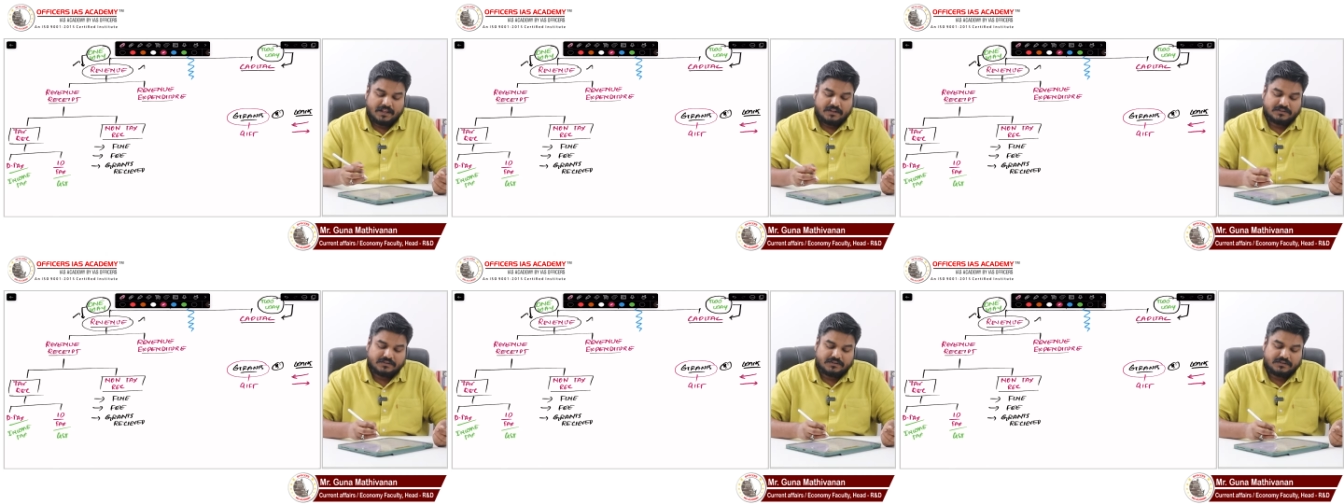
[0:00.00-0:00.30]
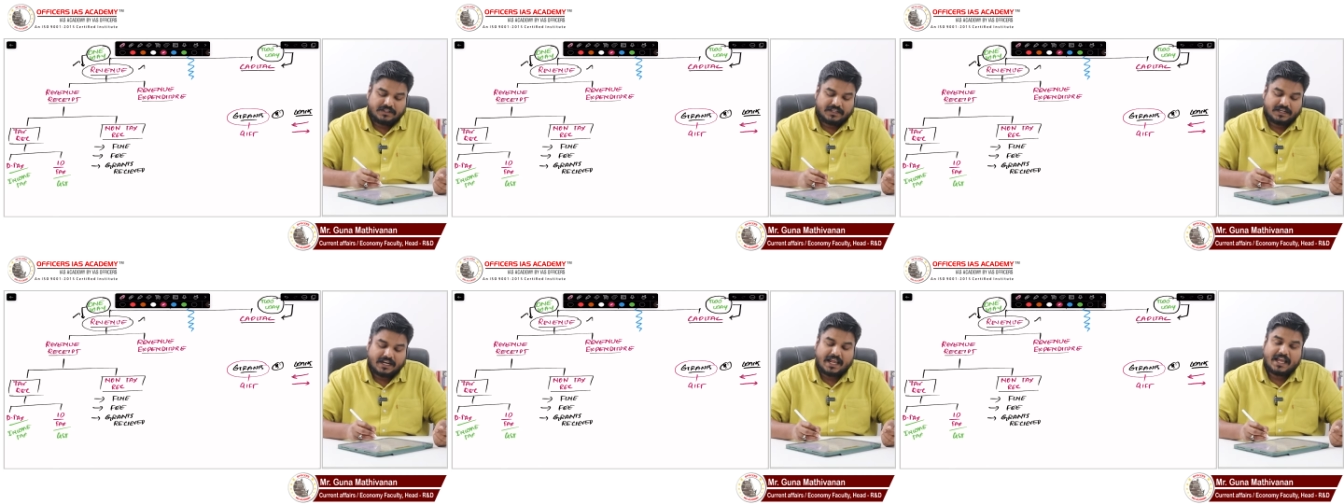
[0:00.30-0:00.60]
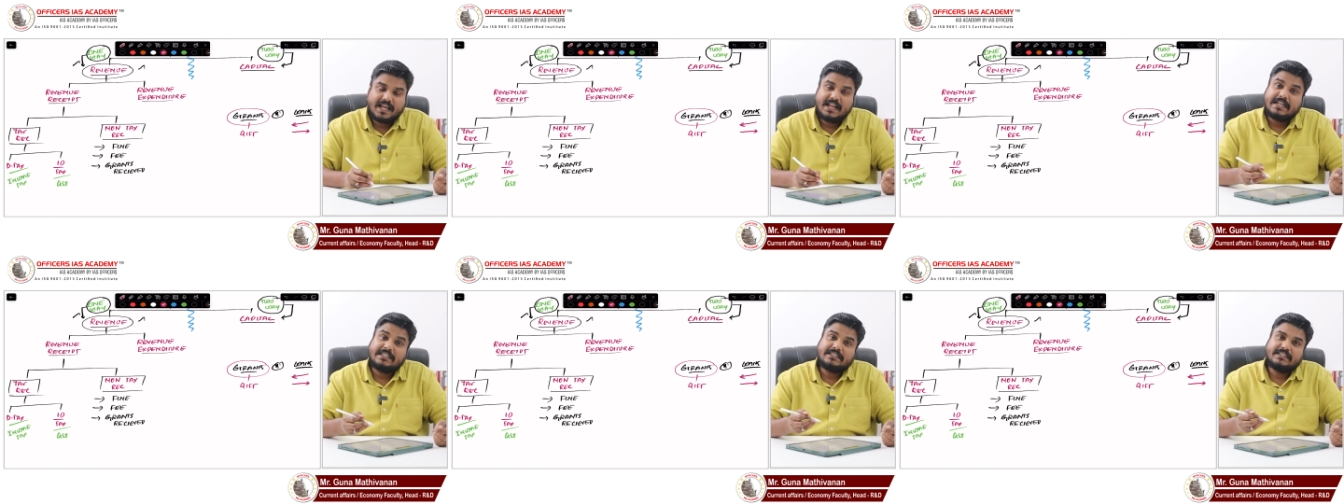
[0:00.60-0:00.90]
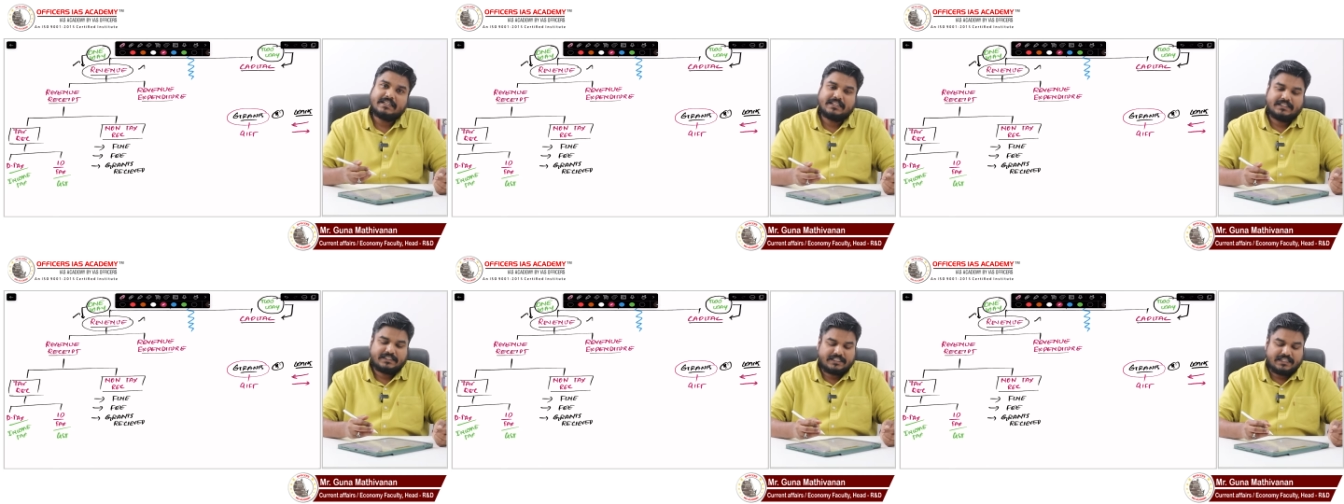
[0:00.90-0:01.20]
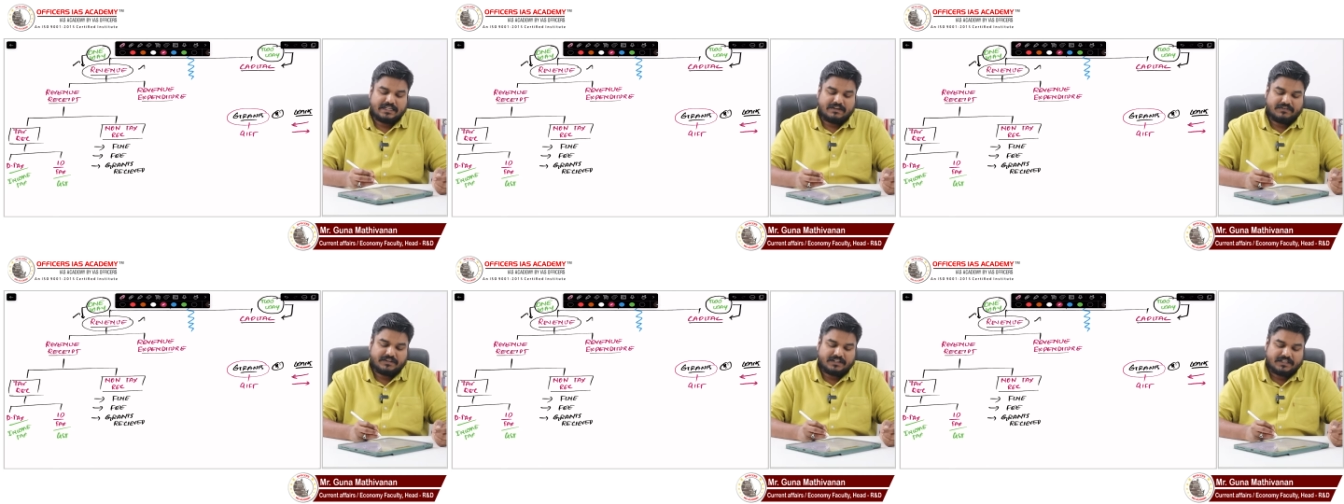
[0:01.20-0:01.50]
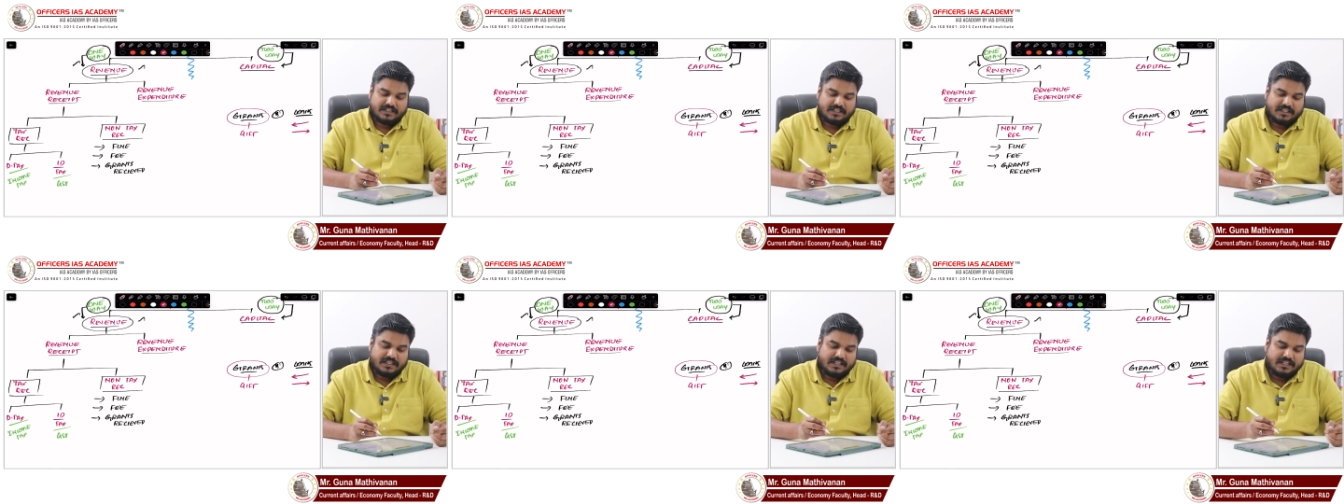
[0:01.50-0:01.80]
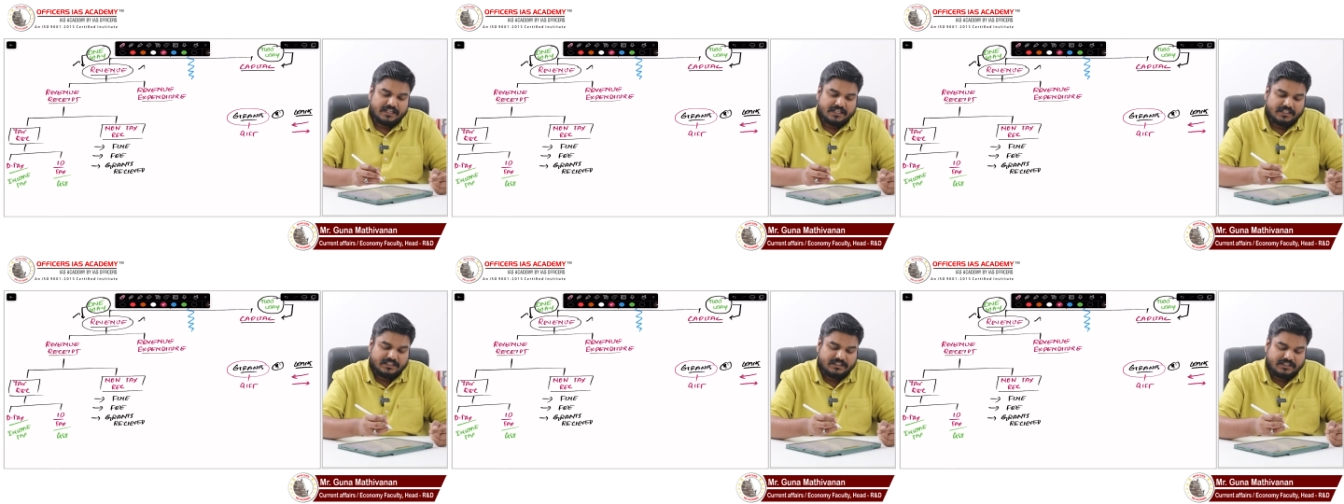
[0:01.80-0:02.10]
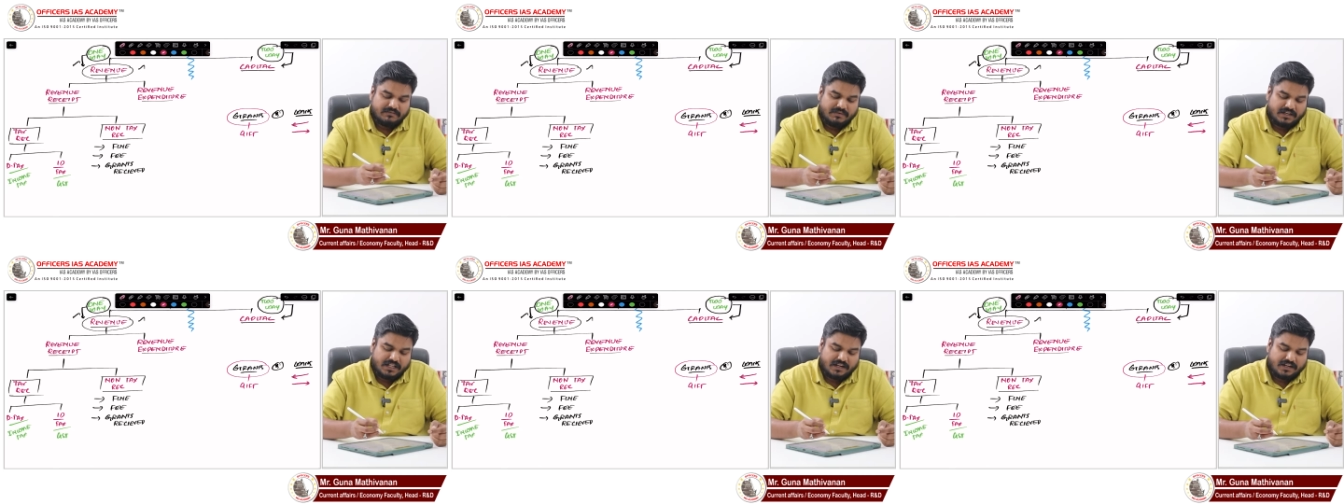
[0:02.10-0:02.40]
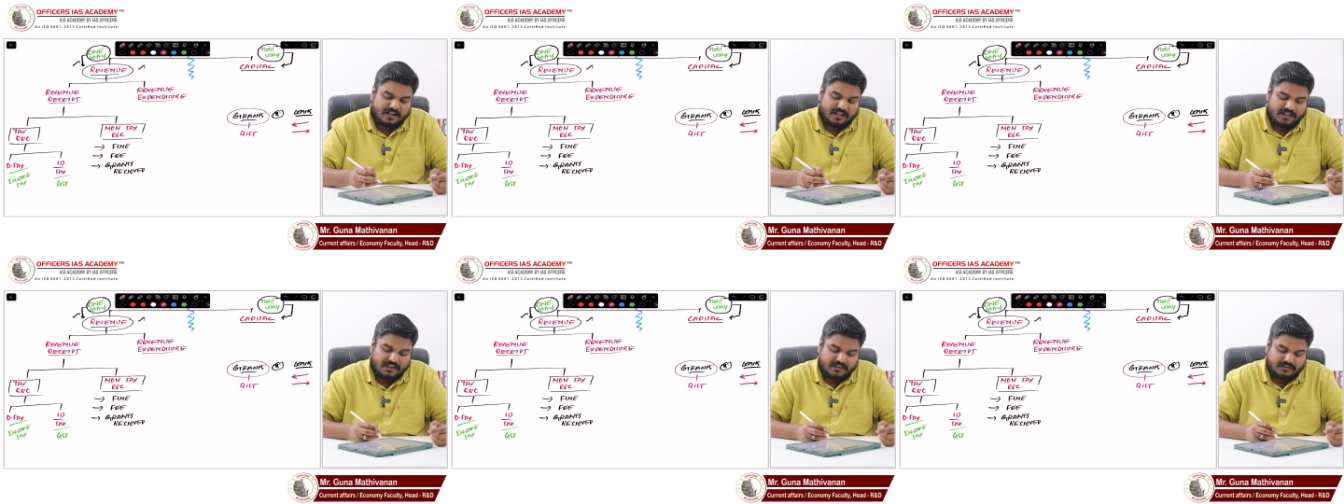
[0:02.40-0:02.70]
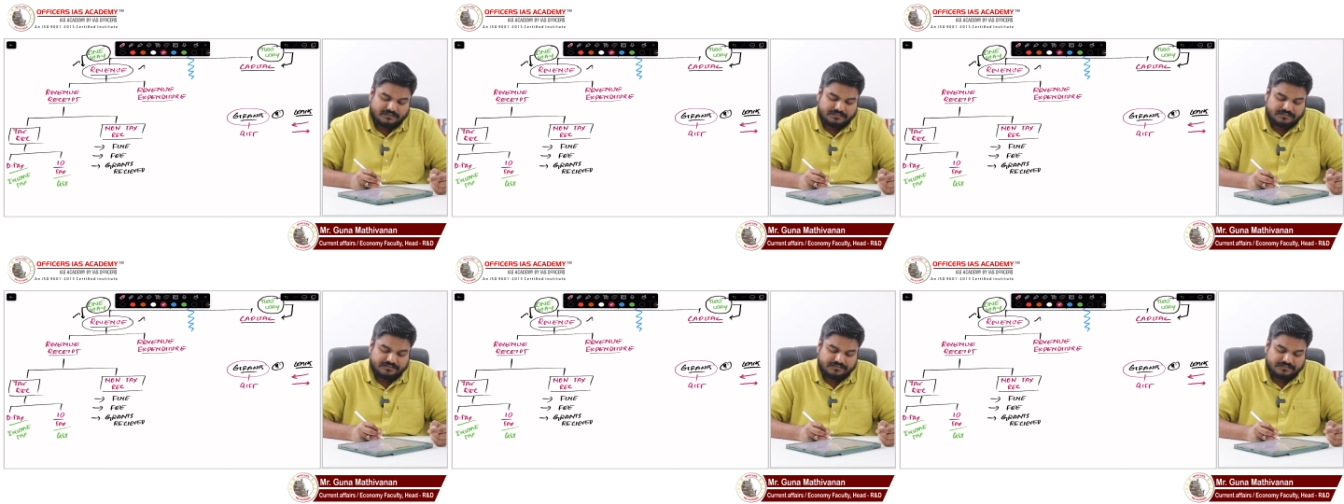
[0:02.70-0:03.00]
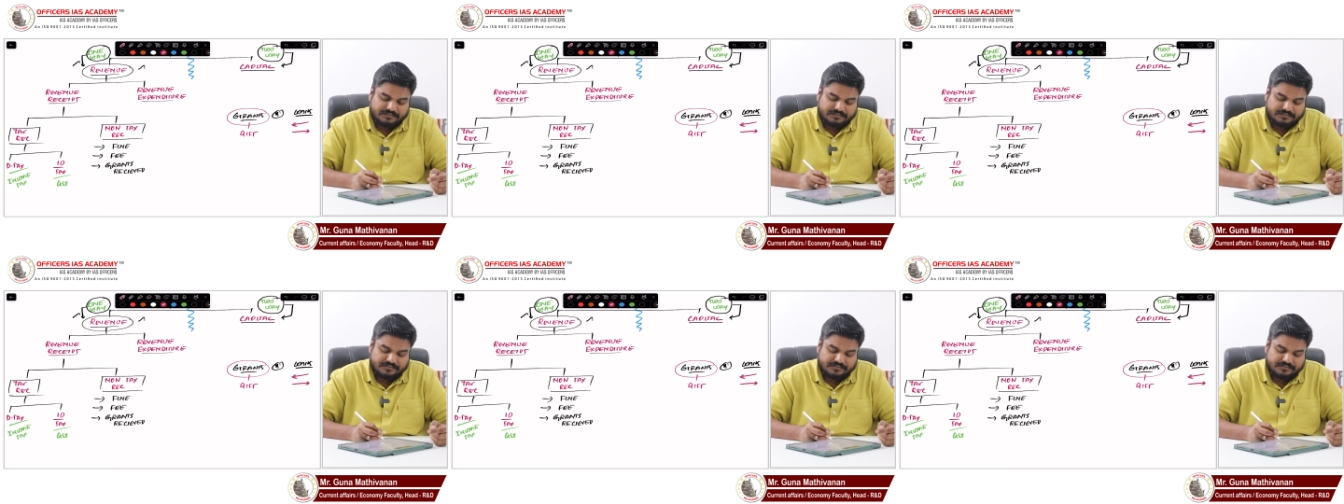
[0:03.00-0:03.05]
So grants received. Similarly,